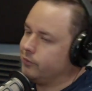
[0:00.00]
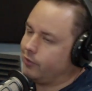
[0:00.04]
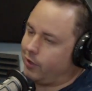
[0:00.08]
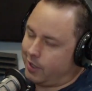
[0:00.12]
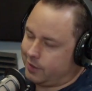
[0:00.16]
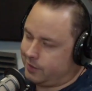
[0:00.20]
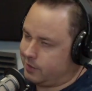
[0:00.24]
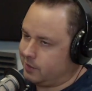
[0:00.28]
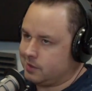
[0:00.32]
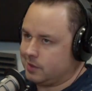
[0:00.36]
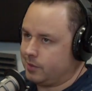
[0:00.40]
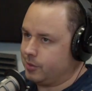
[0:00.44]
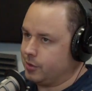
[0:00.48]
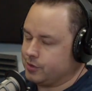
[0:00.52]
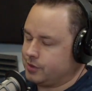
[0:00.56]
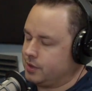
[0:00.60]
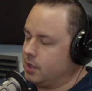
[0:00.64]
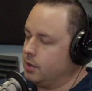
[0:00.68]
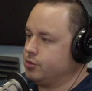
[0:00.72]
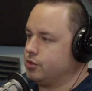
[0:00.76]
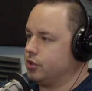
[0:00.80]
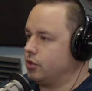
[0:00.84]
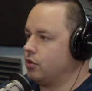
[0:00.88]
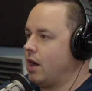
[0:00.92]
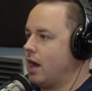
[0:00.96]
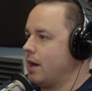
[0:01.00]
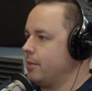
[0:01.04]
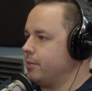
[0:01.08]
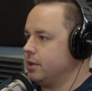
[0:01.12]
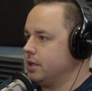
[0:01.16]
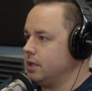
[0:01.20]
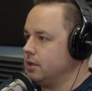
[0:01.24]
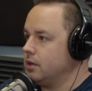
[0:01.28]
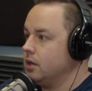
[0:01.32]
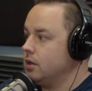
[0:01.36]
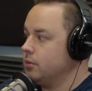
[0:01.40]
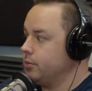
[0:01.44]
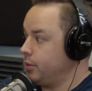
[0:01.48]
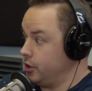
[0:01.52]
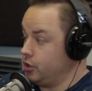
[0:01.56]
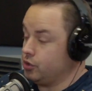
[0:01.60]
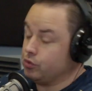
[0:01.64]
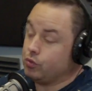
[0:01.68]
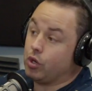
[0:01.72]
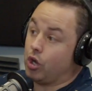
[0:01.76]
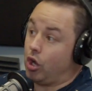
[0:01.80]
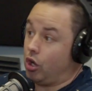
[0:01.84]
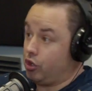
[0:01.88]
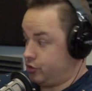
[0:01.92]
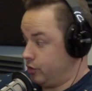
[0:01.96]
Right? Some of those teams are crappy, but
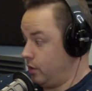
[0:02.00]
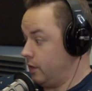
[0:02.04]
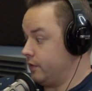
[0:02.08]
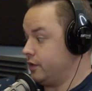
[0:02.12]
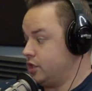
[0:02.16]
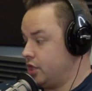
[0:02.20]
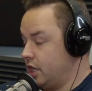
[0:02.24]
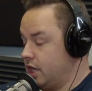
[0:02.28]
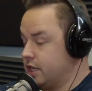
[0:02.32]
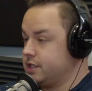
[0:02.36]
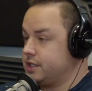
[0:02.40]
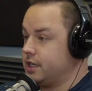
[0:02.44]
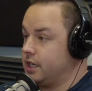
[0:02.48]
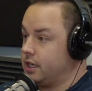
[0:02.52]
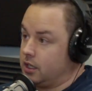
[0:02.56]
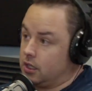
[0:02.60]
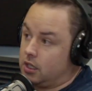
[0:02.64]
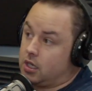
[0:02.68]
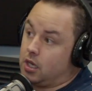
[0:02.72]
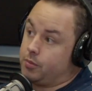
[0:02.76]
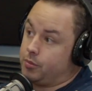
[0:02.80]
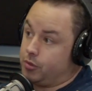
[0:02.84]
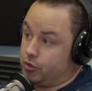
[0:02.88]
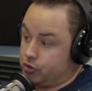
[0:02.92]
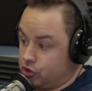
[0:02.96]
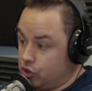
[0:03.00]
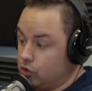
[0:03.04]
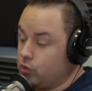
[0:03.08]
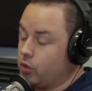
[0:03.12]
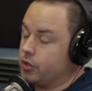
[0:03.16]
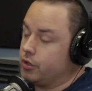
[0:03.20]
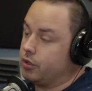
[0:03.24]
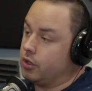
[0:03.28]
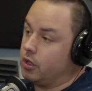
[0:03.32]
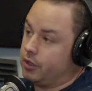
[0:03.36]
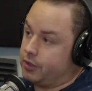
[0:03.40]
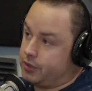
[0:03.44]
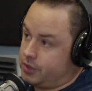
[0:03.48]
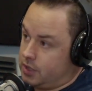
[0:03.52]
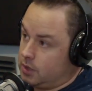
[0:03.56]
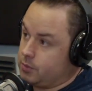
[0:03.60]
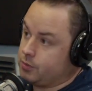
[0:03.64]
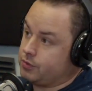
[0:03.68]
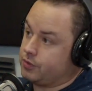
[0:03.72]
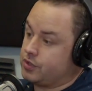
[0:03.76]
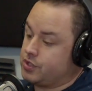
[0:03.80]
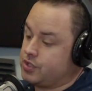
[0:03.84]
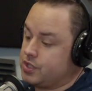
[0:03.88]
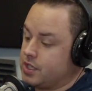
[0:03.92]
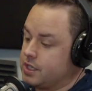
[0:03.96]
you also have a chance at a couple $200
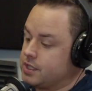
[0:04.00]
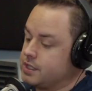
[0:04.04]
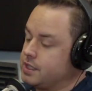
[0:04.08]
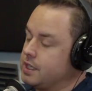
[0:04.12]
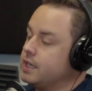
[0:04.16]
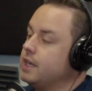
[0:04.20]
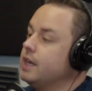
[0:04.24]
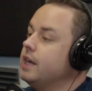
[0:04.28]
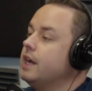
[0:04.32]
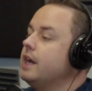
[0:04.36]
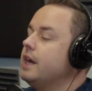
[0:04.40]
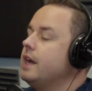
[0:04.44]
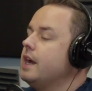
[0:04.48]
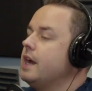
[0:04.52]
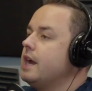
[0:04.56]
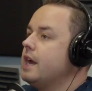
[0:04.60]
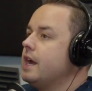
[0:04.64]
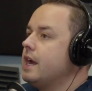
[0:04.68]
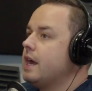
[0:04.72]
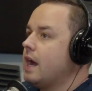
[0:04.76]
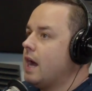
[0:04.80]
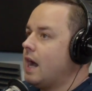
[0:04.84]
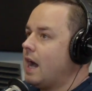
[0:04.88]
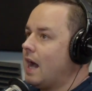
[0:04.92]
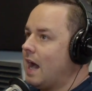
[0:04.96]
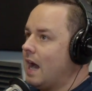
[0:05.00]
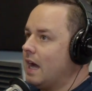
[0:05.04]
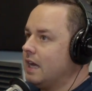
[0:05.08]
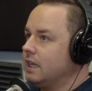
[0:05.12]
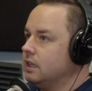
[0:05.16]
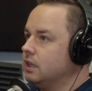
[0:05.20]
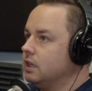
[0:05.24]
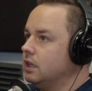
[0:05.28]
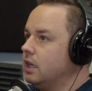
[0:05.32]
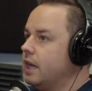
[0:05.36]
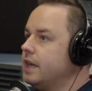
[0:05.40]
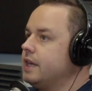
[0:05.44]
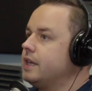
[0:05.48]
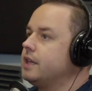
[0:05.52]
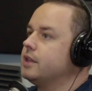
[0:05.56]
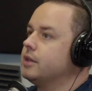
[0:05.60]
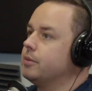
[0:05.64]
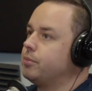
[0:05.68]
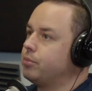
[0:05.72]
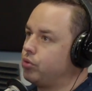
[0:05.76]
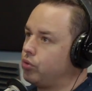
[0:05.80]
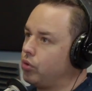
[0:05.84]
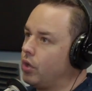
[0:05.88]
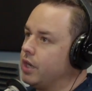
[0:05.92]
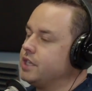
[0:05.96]
teams for 60. I like
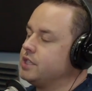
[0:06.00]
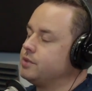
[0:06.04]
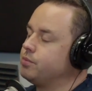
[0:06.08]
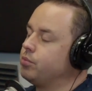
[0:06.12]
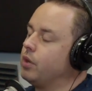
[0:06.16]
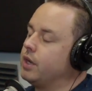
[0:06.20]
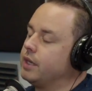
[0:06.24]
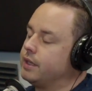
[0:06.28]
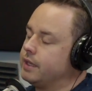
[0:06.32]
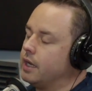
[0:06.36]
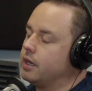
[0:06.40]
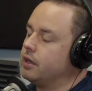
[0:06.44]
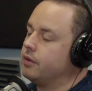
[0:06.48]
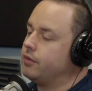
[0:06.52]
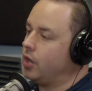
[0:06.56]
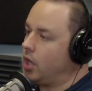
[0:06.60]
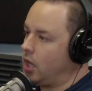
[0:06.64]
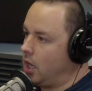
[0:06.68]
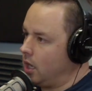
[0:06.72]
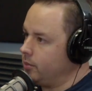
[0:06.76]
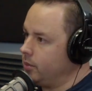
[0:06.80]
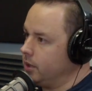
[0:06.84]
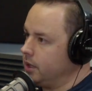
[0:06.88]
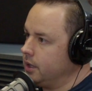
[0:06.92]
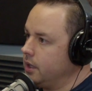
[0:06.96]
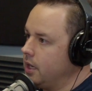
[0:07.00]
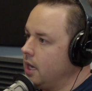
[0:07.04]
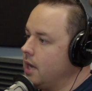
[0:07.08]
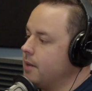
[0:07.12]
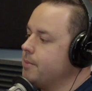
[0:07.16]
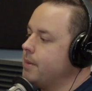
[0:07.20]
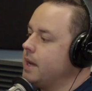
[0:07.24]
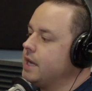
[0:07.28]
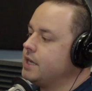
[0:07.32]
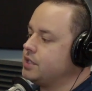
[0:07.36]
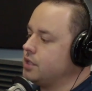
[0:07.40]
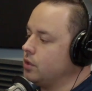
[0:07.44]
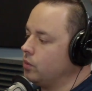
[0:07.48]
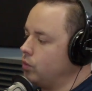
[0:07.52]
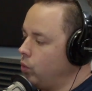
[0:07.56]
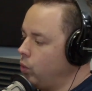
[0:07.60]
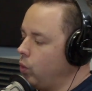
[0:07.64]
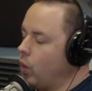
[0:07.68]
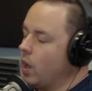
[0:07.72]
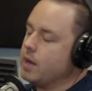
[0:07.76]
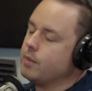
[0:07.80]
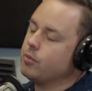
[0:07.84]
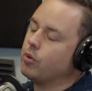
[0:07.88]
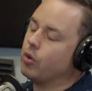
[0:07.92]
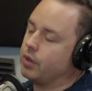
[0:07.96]
the price breakdown of Hobby. It makes it
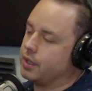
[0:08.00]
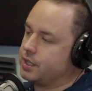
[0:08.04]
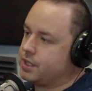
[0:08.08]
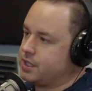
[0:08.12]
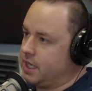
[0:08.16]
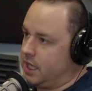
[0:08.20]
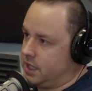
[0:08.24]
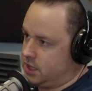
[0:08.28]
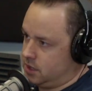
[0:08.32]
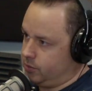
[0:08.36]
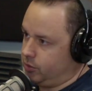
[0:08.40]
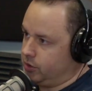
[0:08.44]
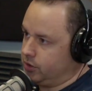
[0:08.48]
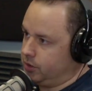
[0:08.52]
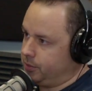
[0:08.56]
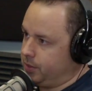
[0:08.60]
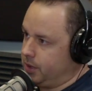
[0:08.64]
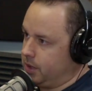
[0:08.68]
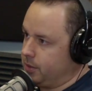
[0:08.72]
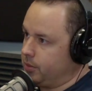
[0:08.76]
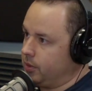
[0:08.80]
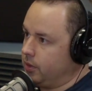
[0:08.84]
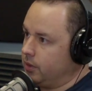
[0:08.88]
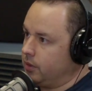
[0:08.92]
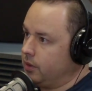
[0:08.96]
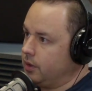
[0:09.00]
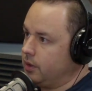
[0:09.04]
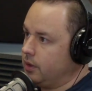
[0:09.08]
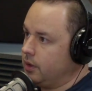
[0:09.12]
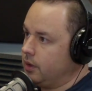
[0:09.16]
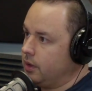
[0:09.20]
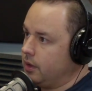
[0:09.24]
way more accessible to people.